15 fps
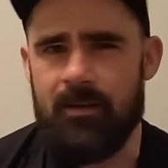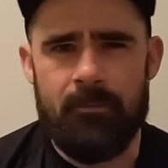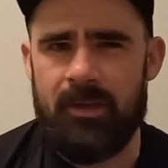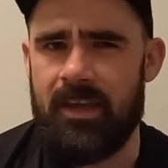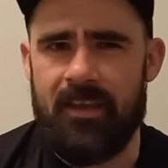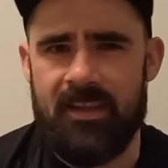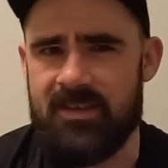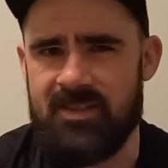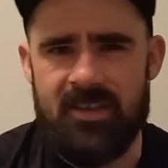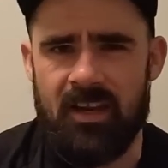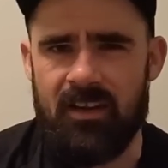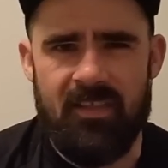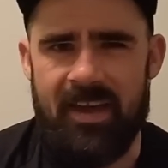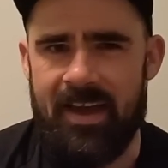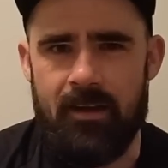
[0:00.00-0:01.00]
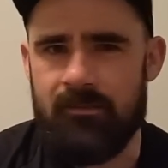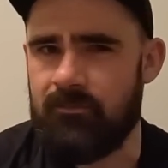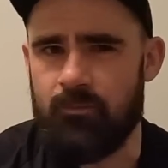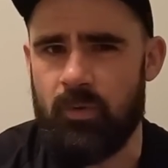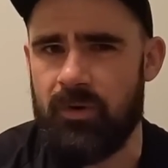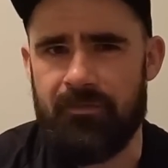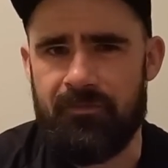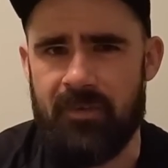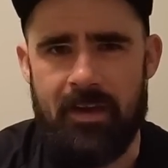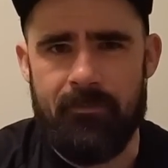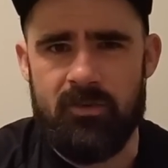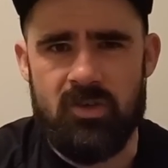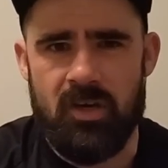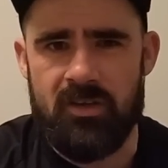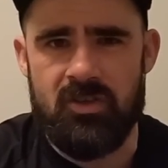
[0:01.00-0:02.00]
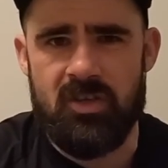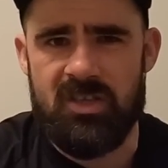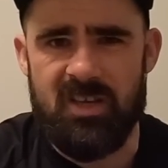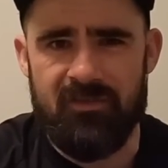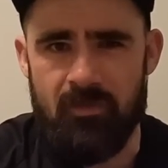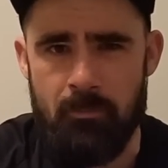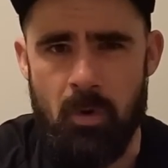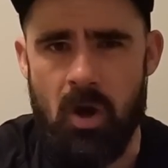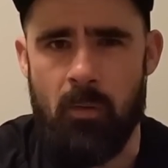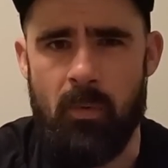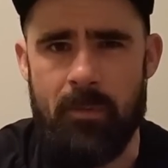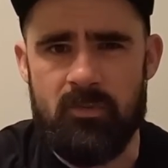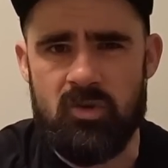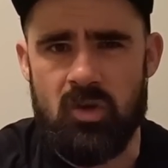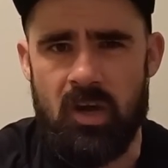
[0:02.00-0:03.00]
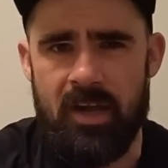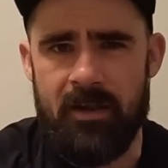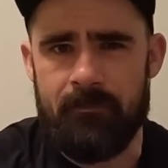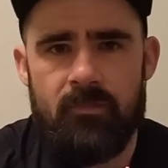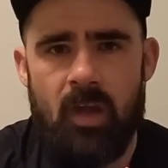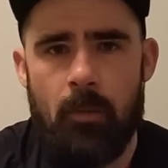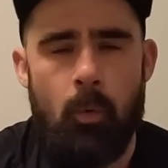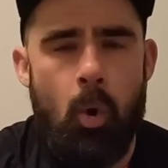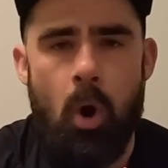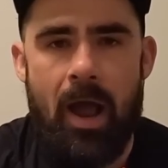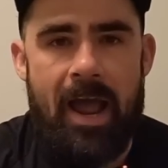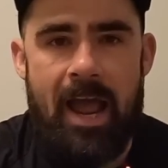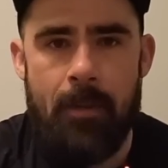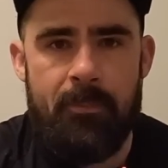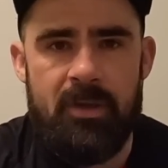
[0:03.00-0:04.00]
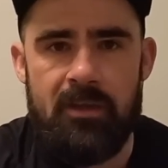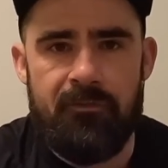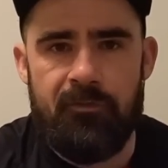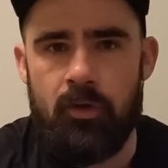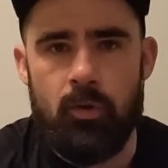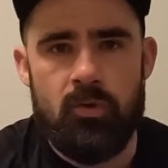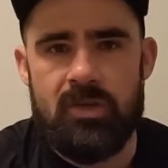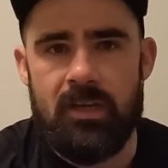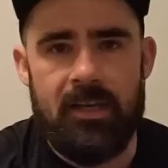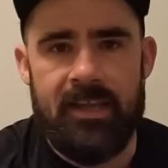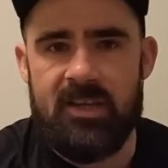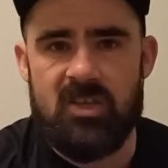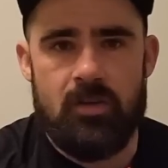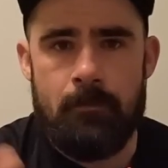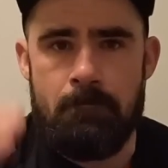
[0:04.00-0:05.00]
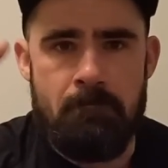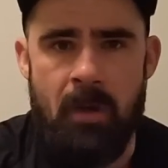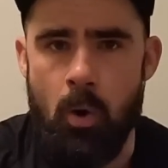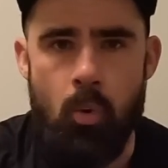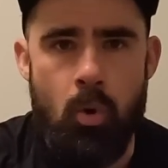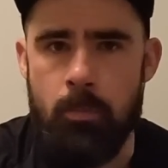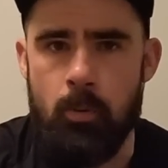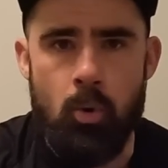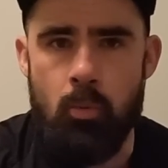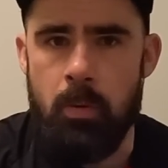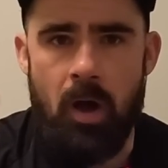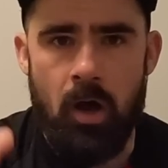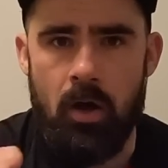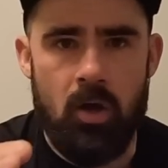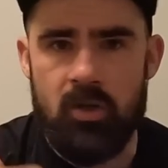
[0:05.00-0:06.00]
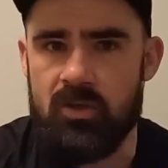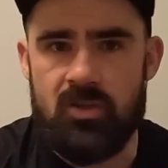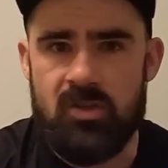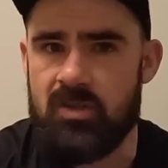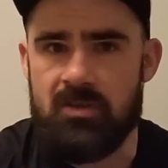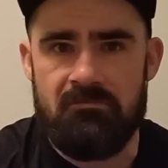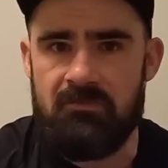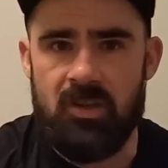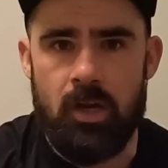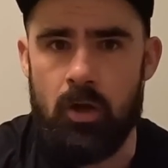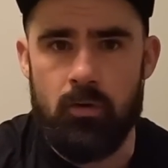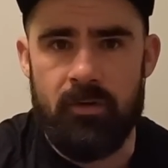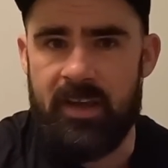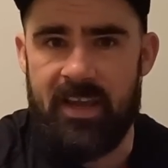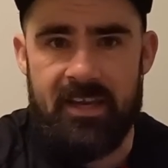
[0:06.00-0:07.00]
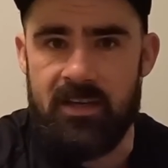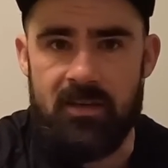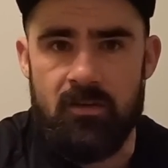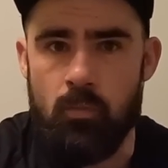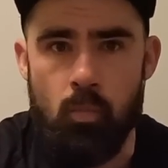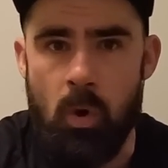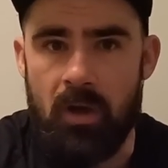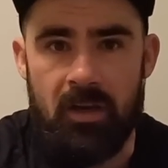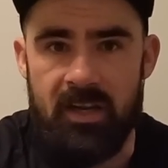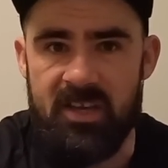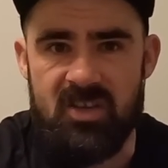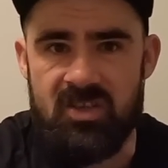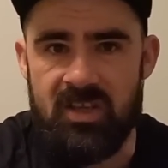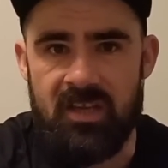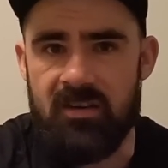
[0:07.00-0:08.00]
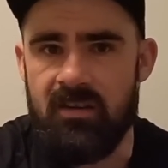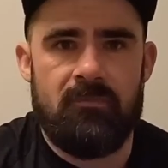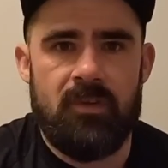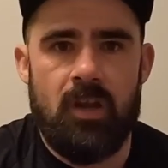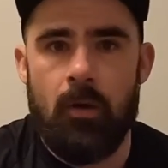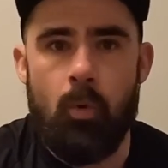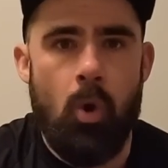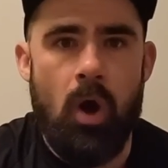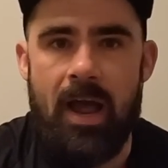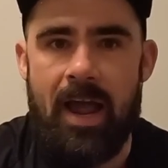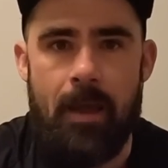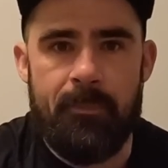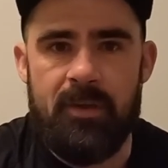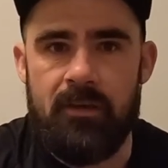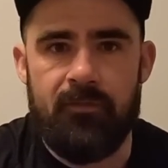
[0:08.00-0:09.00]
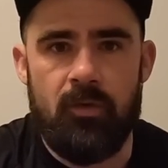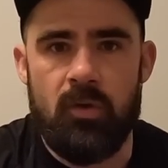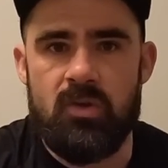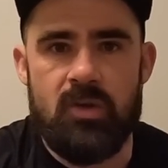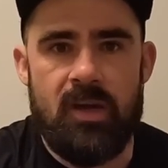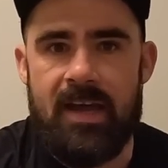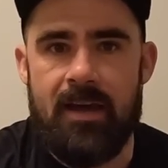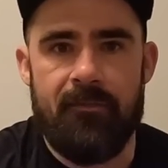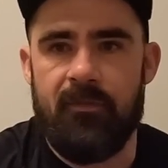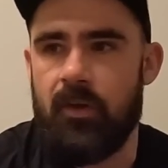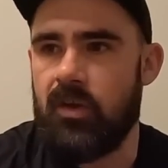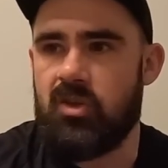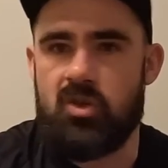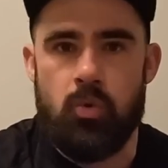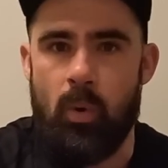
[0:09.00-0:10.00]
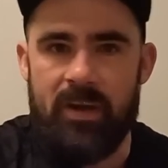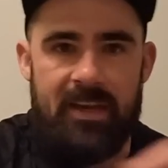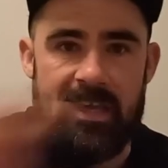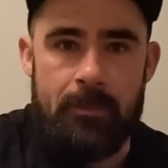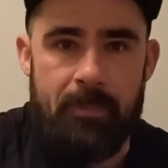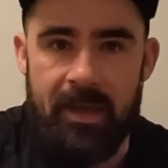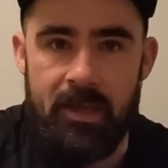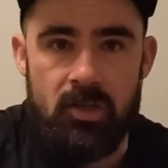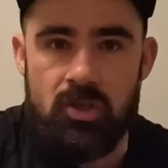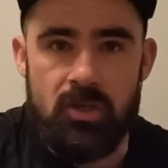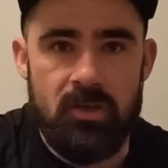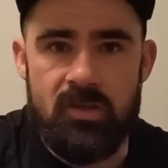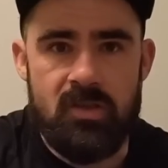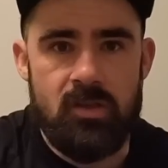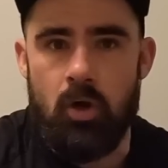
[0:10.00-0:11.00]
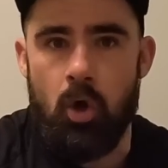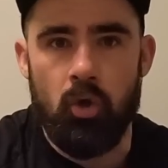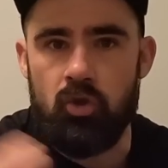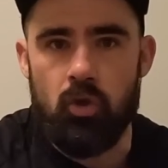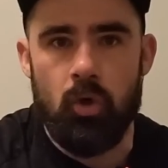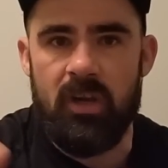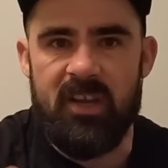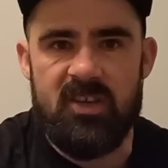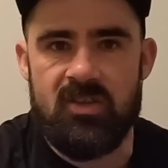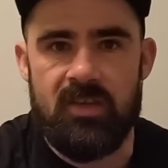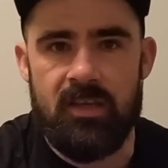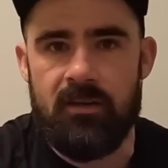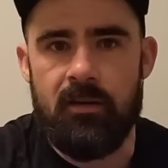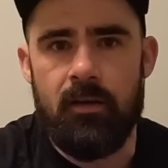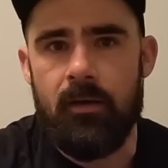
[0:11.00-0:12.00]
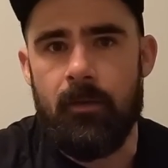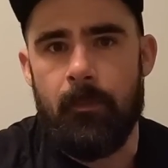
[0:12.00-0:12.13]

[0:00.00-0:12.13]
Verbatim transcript: But yeah, there's none of that with advertising your stuff on my website. I'm quite happy for you to list multiple parts, you know, in one listing. You know, I'm quite happy for you to have 20 pictures on your listing.